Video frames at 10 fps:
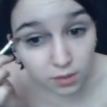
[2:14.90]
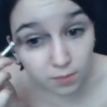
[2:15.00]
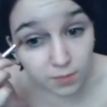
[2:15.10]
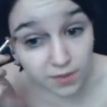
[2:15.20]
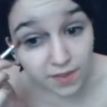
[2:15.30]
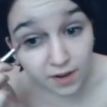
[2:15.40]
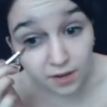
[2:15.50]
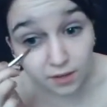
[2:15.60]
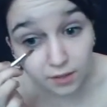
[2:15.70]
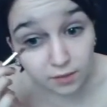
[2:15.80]
in
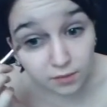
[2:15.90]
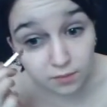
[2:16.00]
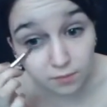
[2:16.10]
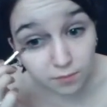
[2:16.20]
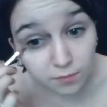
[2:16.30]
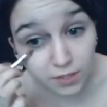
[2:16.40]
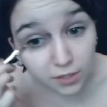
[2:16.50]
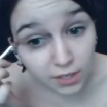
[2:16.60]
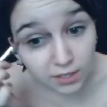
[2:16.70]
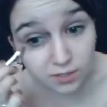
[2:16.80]
there, make
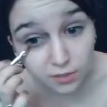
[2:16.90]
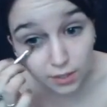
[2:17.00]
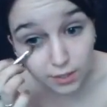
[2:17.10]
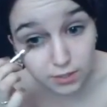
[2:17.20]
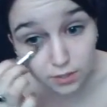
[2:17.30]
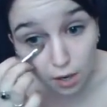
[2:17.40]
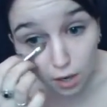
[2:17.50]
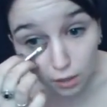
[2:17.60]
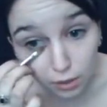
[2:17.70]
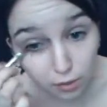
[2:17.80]
your eyes look nice and
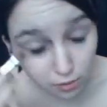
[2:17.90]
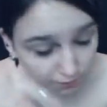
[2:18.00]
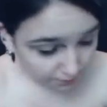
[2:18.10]
hollow.